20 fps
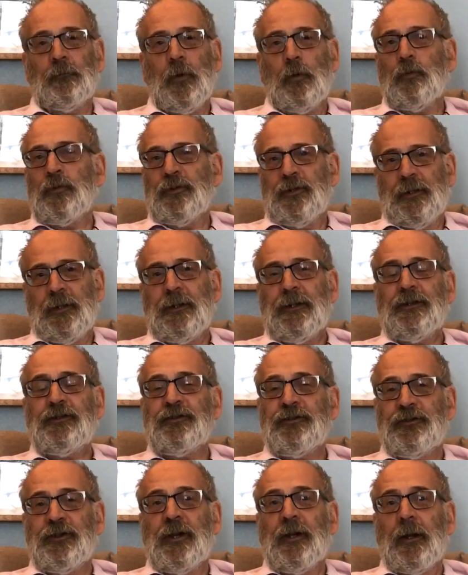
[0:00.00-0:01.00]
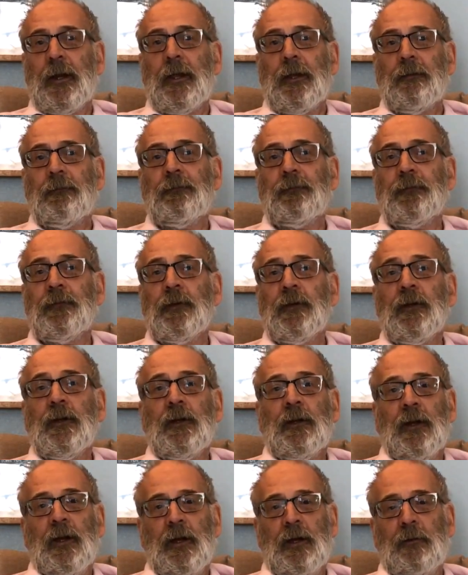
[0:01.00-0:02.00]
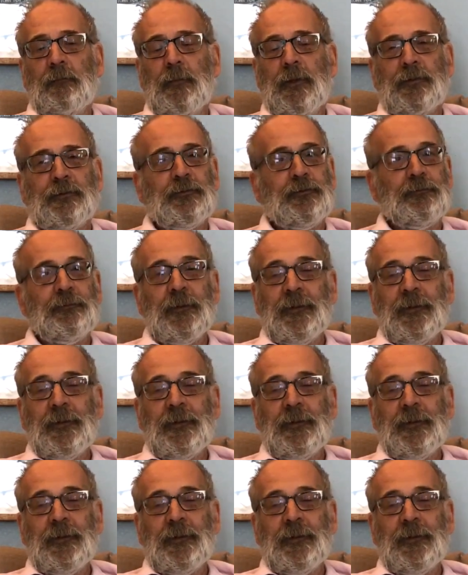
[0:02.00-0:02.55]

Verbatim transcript: what was Leeds GLF. Mm. Um, it,